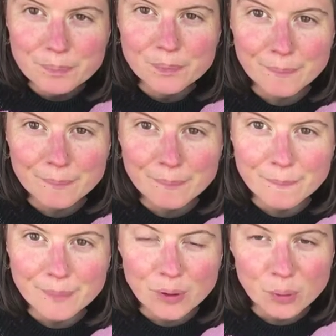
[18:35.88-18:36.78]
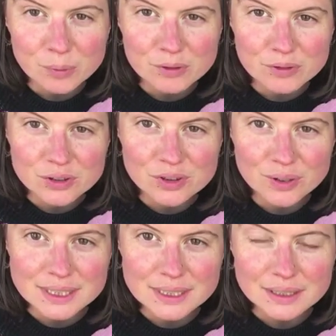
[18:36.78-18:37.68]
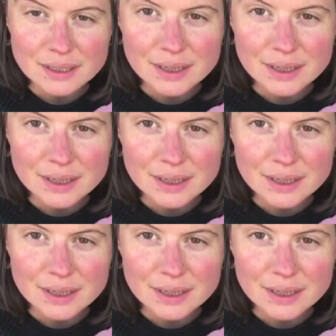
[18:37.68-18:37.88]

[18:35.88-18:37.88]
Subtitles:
I hope you've enjoyed it,